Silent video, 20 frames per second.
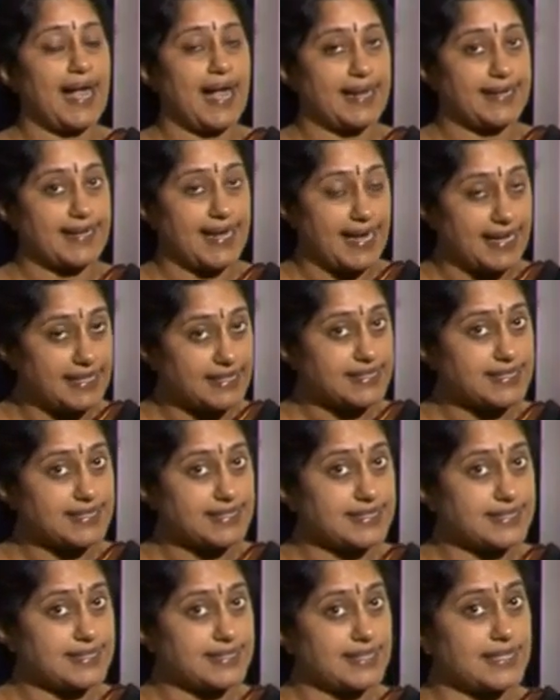and
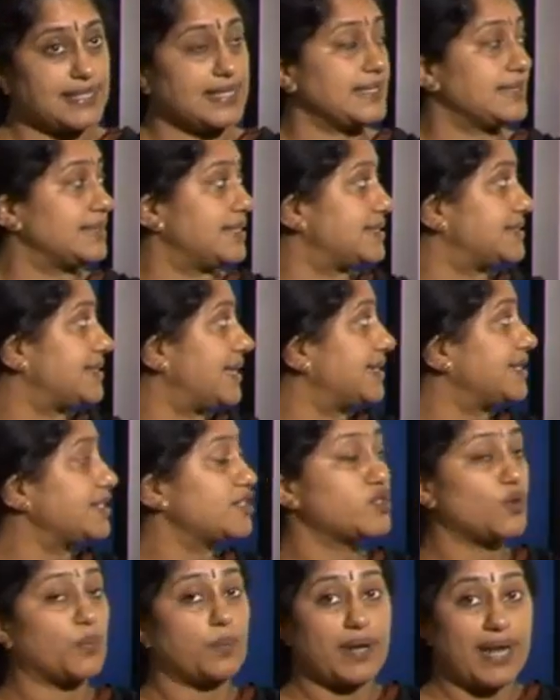hence the seller
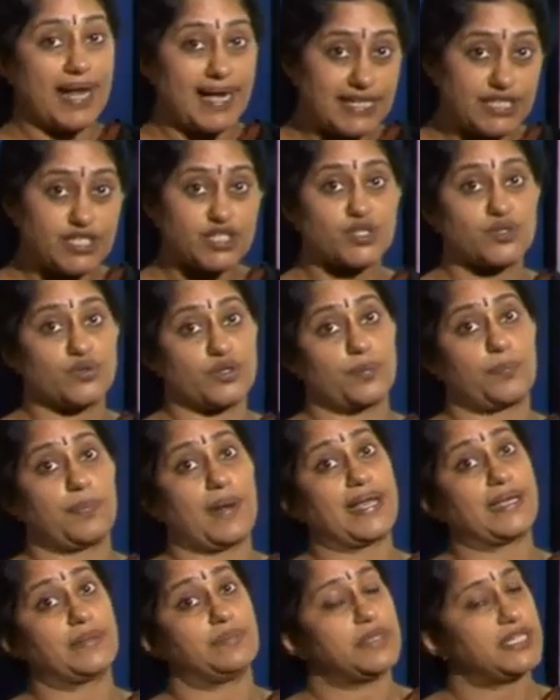is obliged to
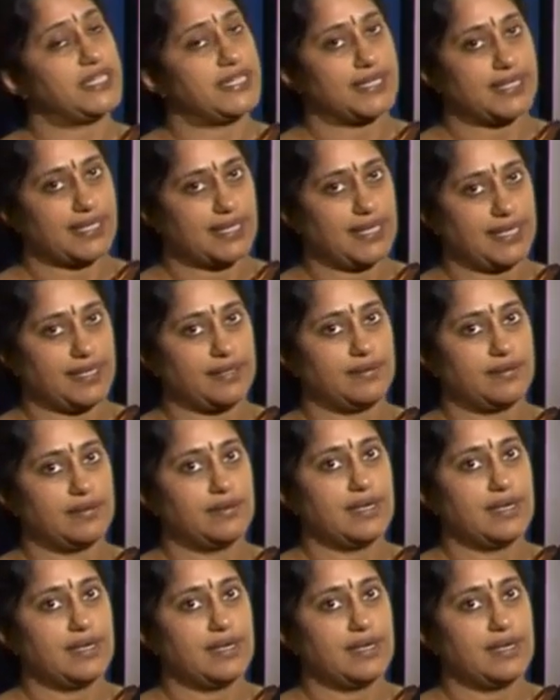reply immediately